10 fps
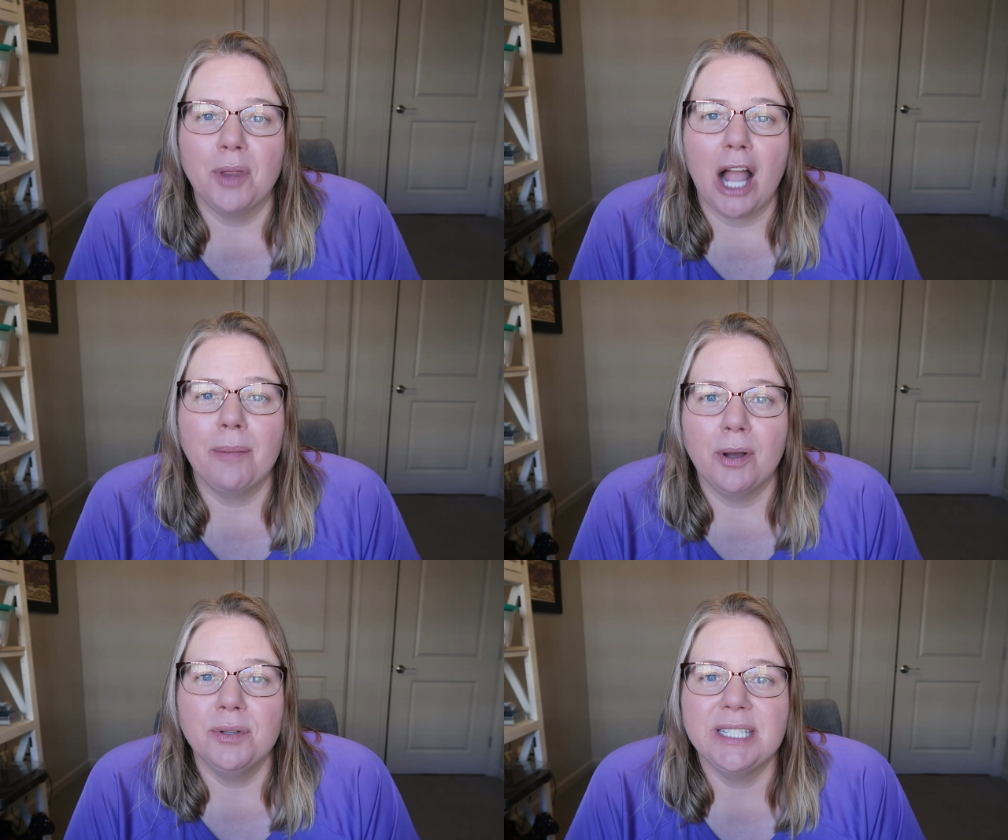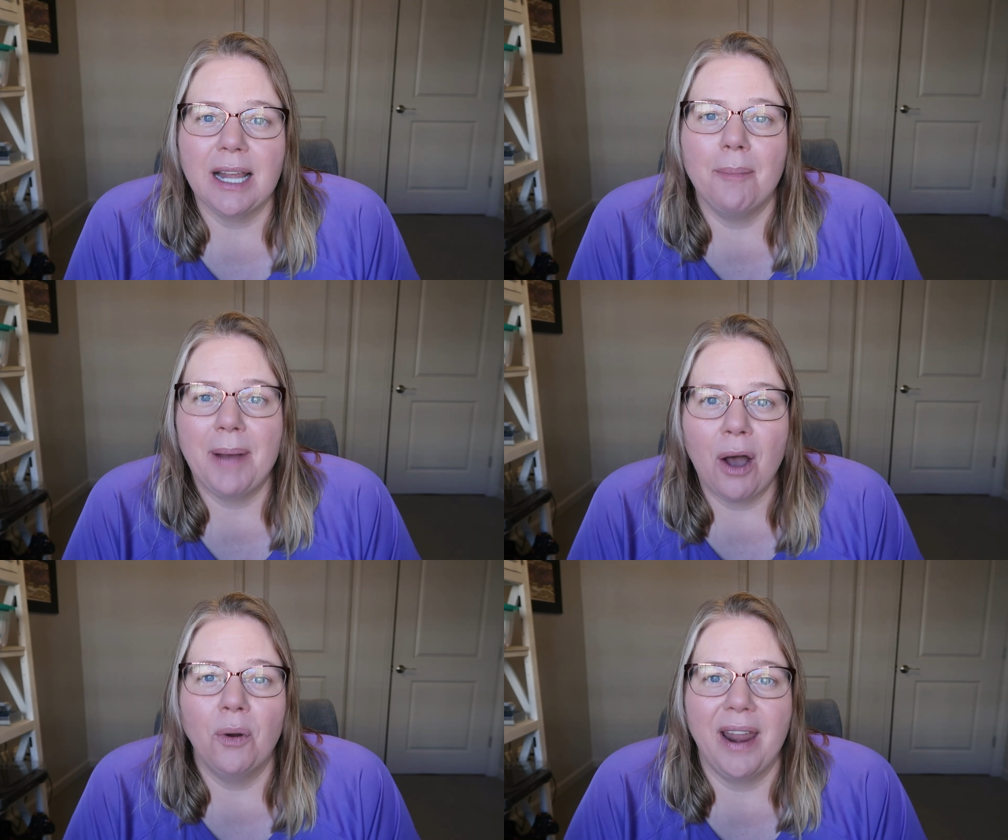blog post
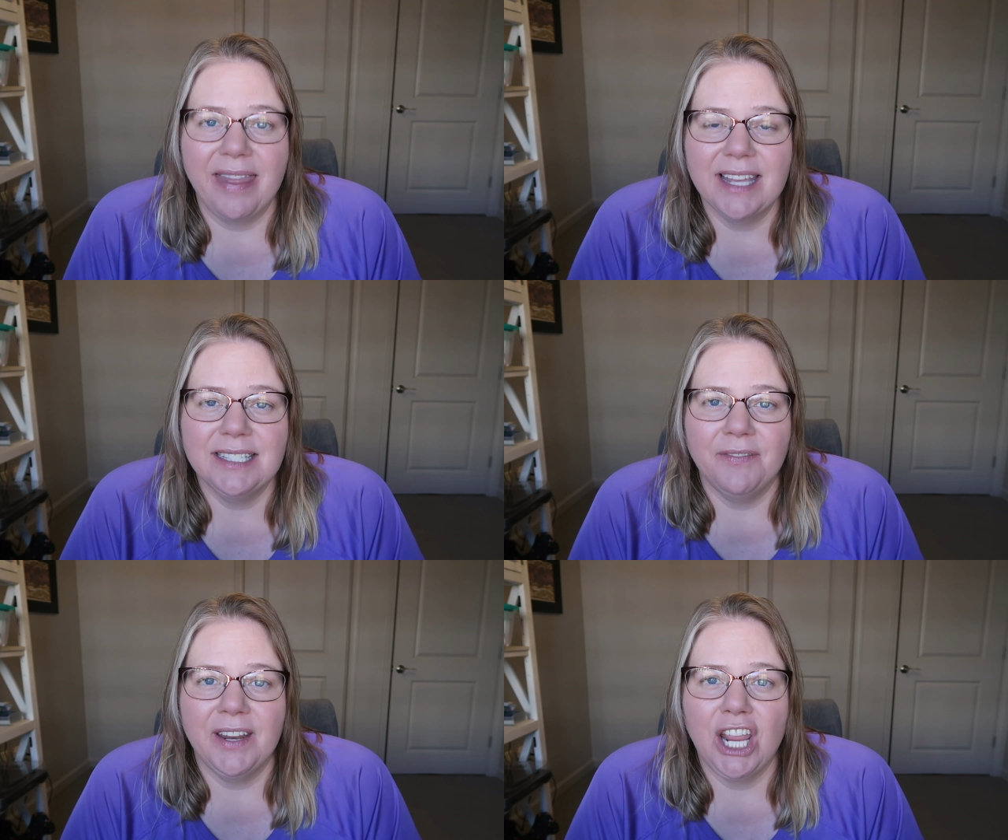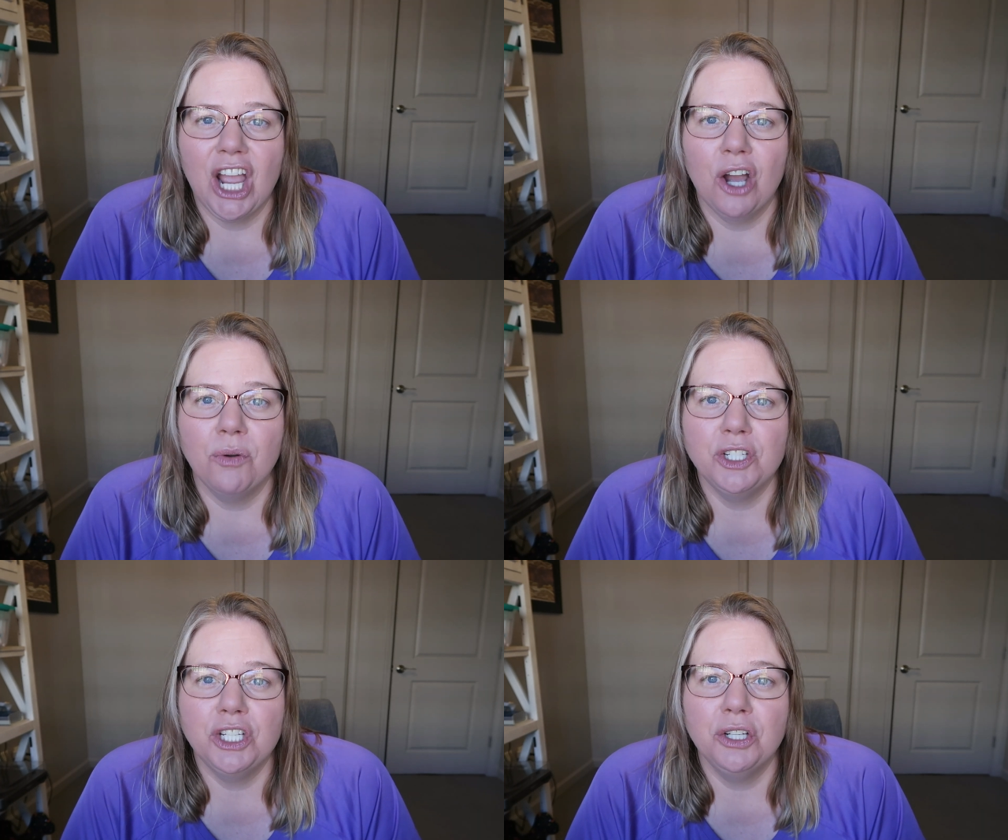about this
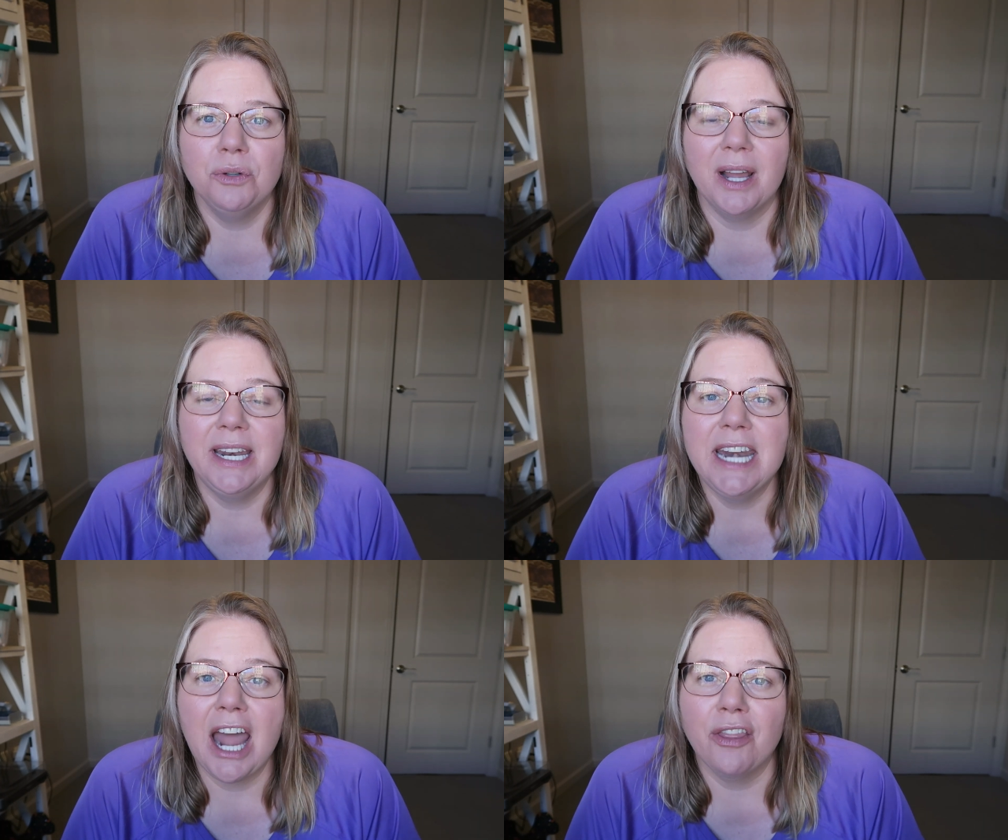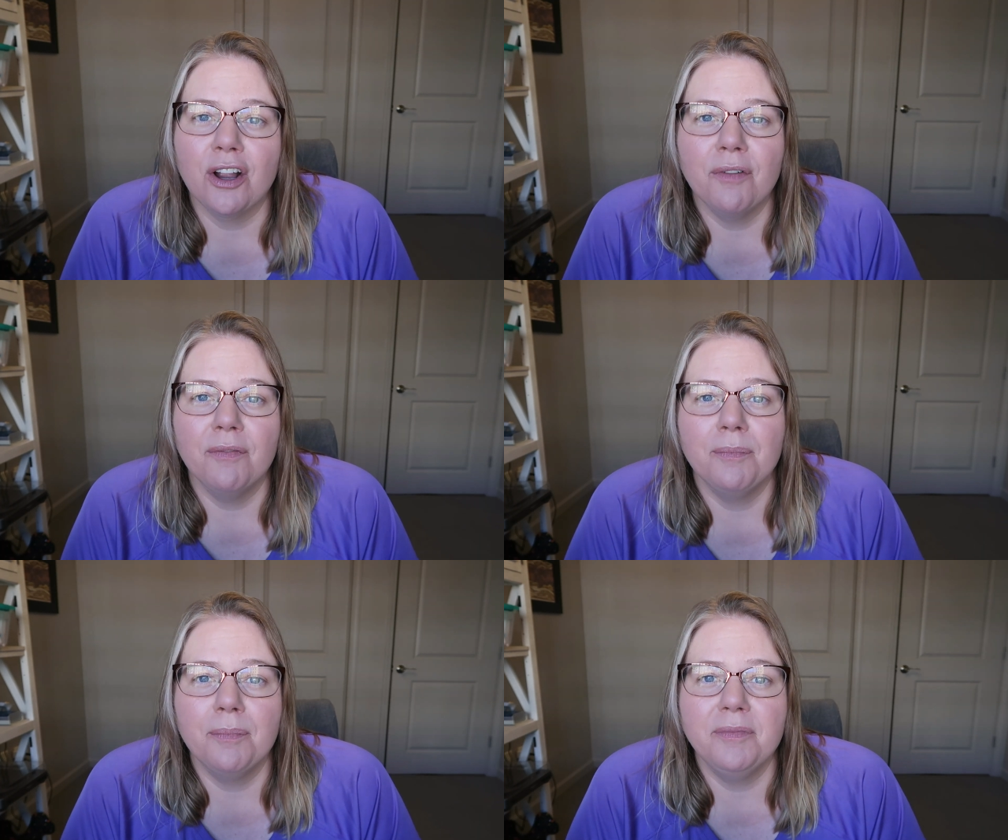video to
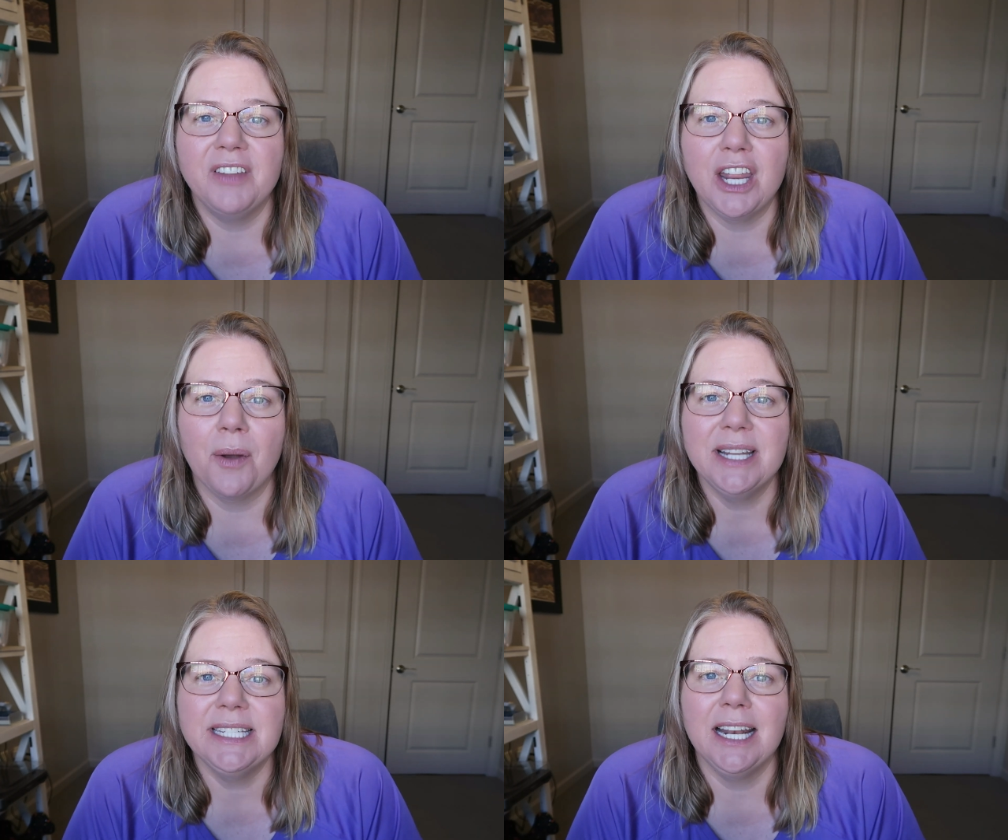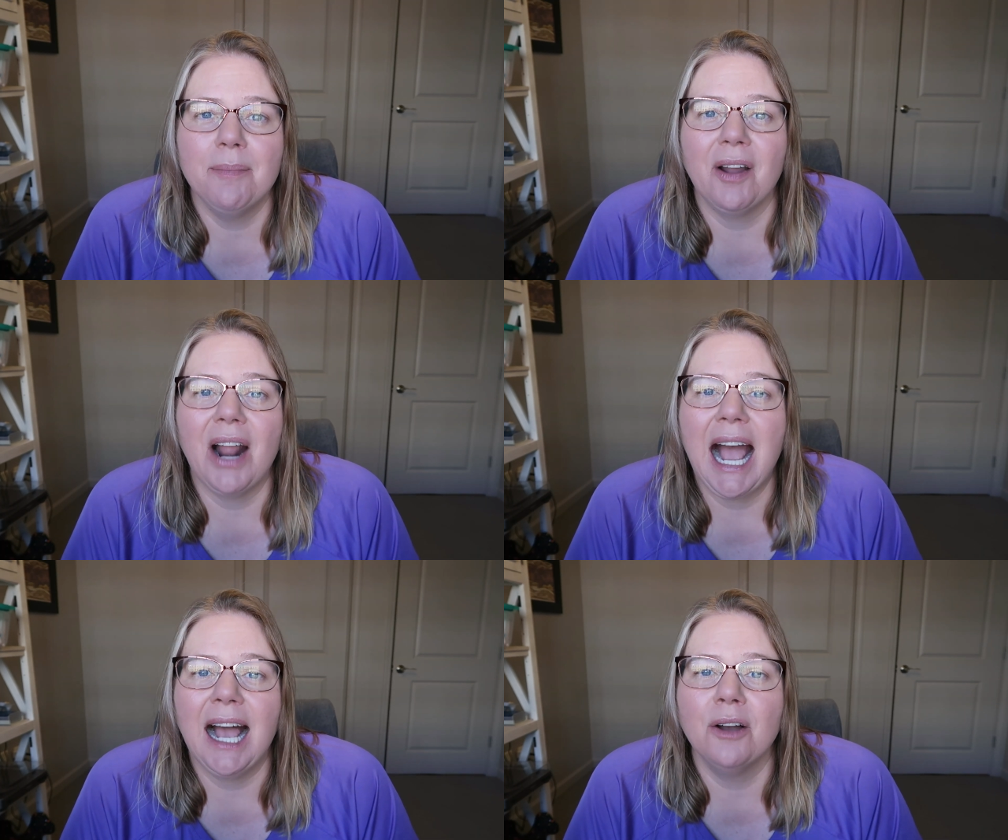another video I did about
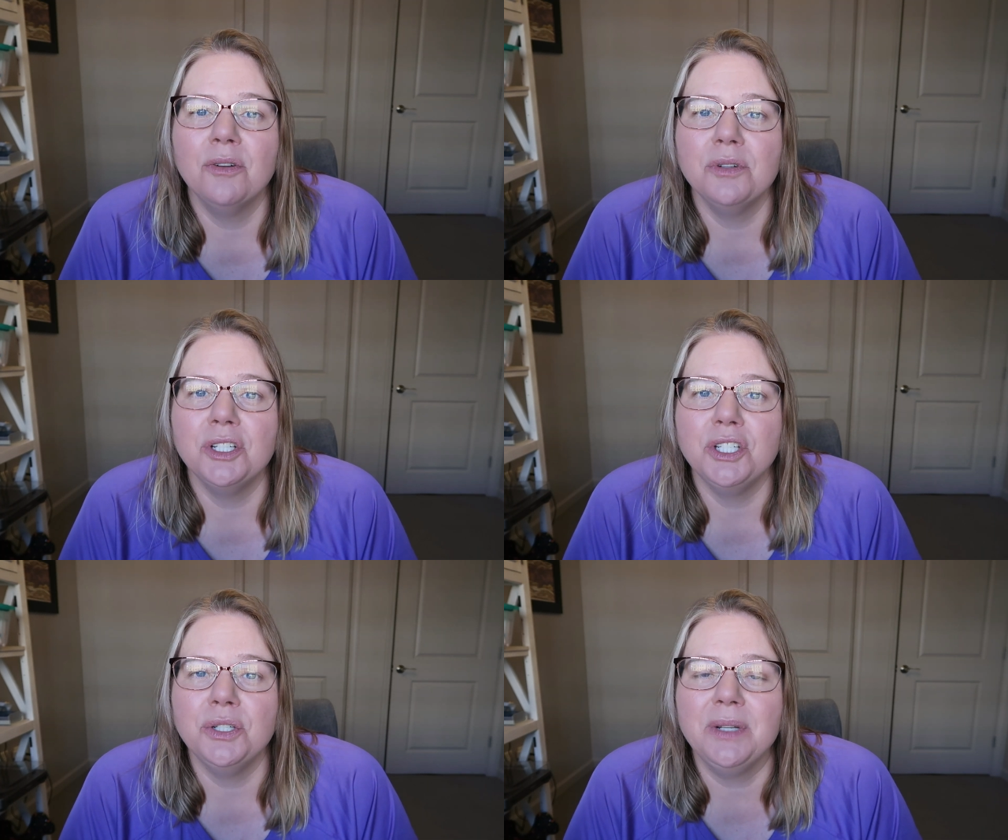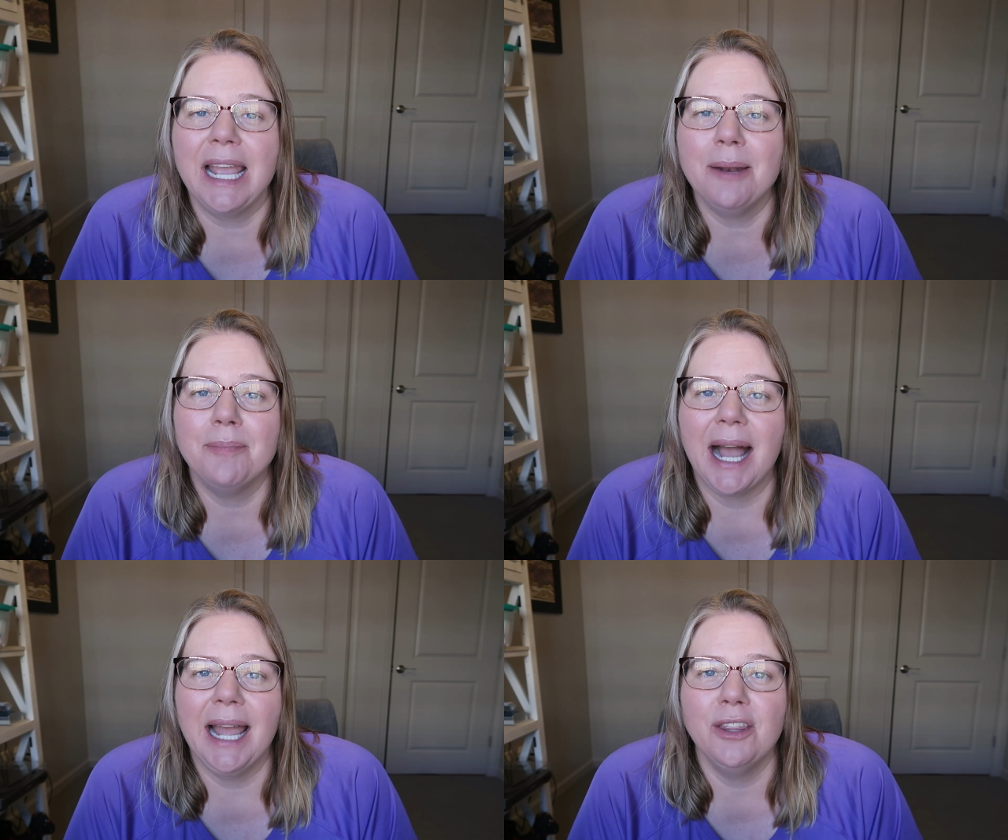how to get
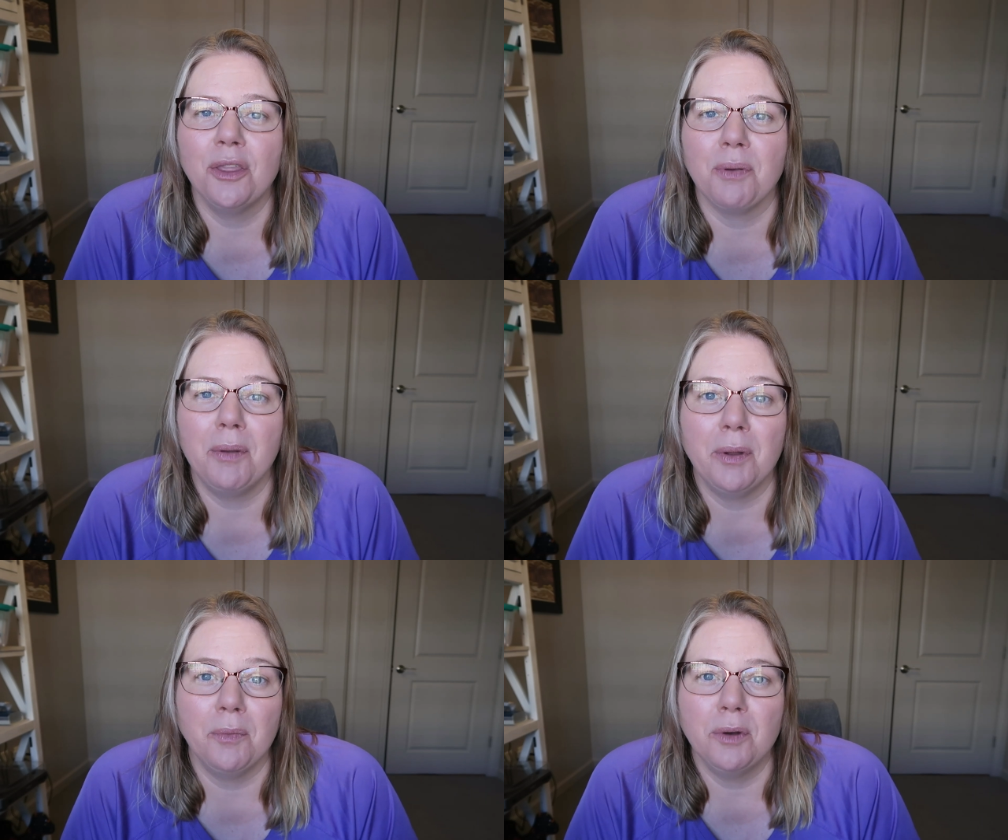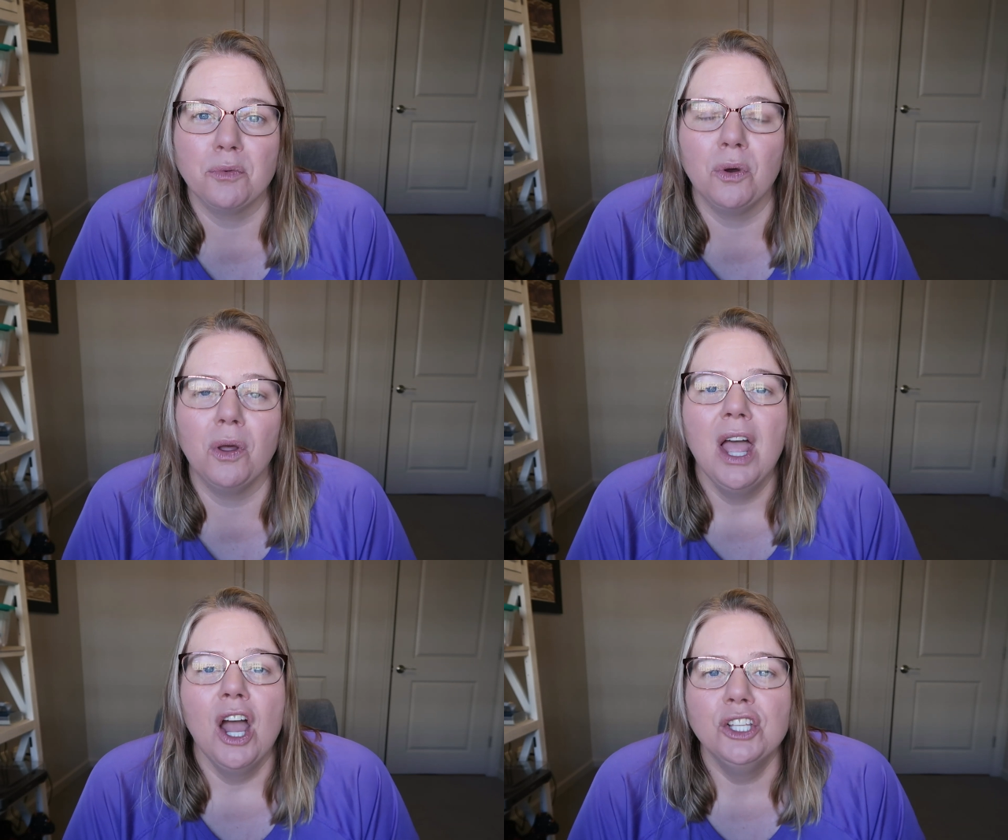by the 311 rule.